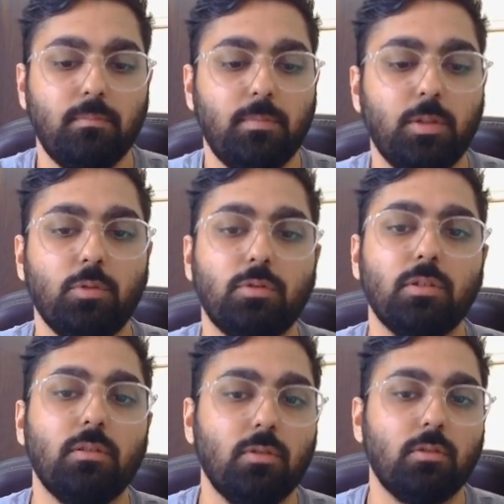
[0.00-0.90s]

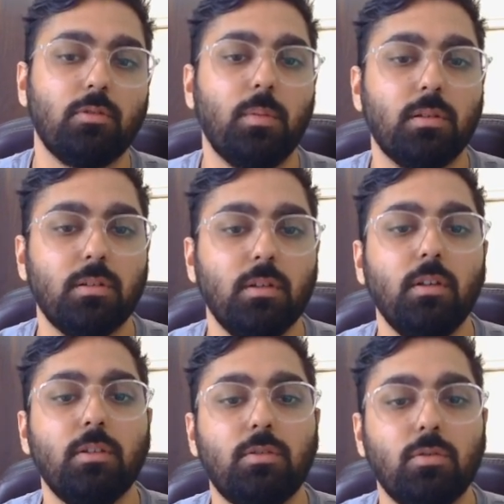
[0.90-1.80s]
User is also passed.
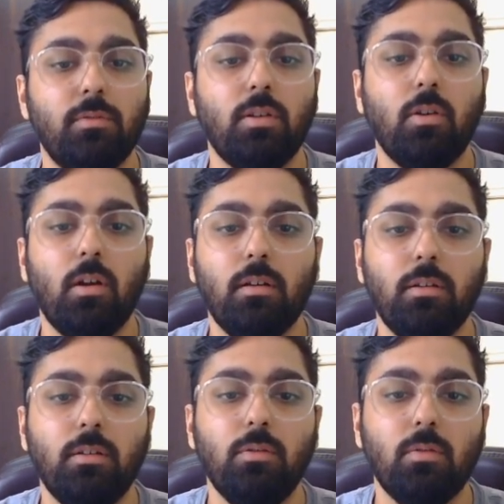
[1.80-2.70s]
So we got
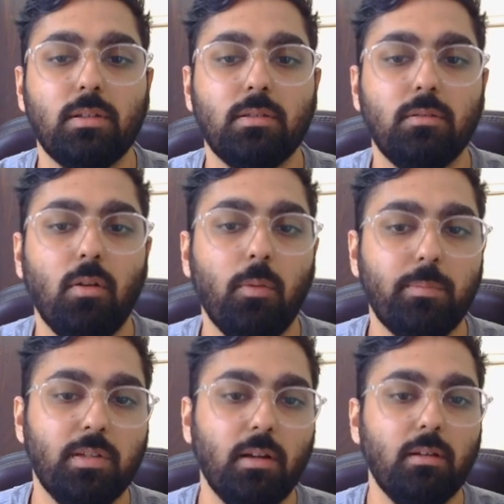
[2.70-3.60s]
a new question
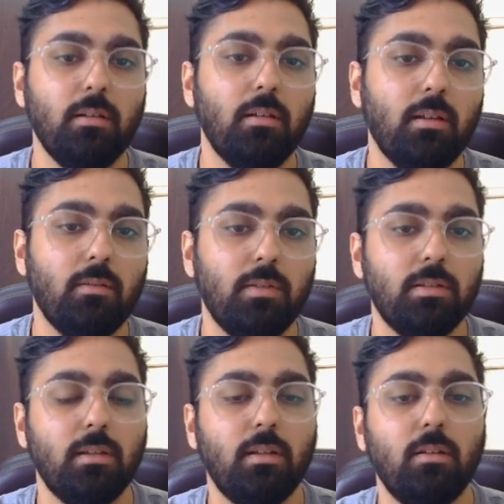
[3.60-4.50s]
object, and we
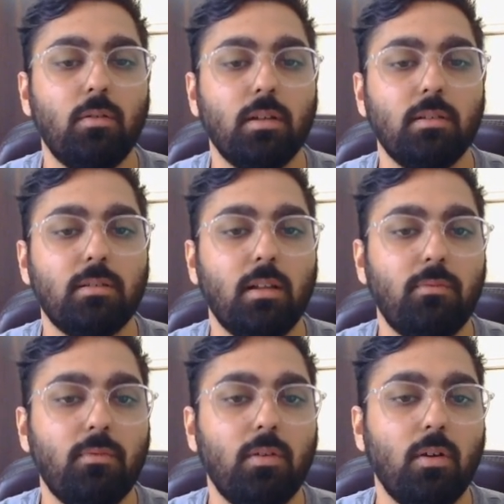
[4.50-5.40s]
say okay, self
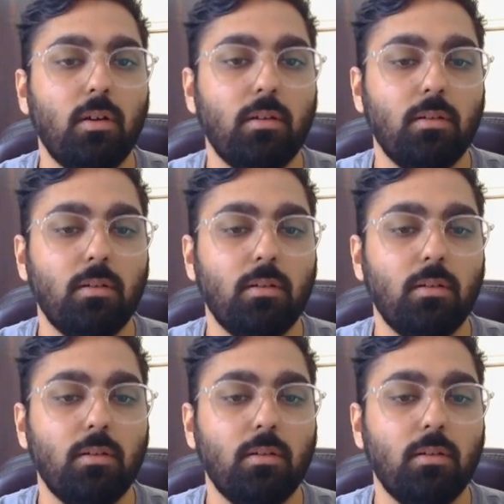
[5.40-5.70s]
dot